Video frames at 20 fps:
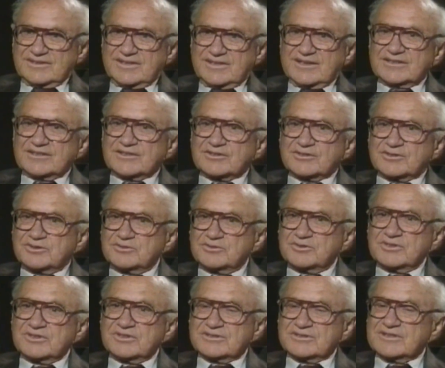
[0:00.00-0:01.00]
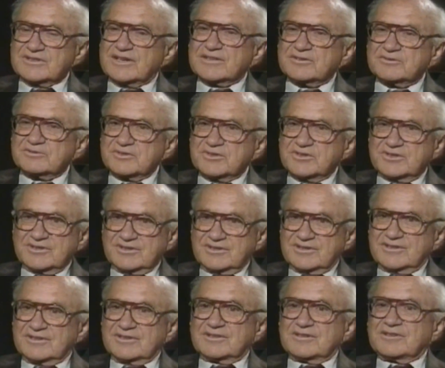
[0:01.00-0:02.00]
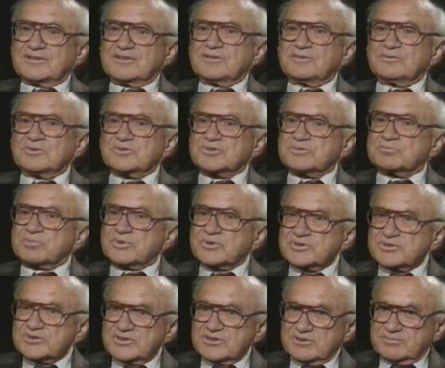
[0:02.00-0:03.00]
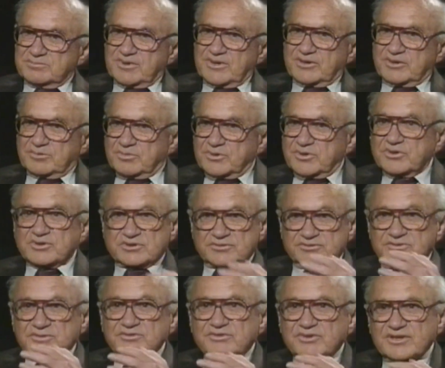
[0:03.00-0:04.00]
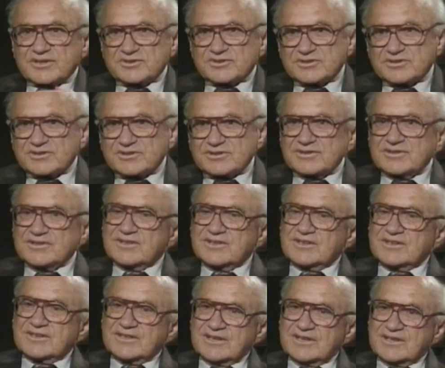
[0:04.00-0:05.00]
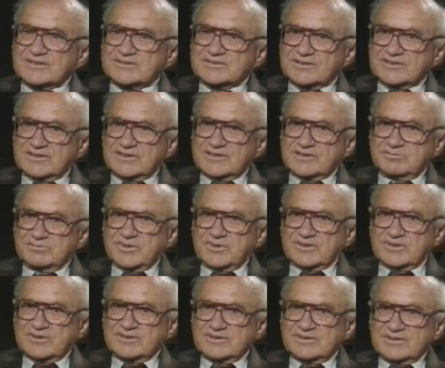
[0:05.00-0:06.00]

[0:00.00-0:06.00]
and including, not only was the purchasing power, because of inflation, less than it had been,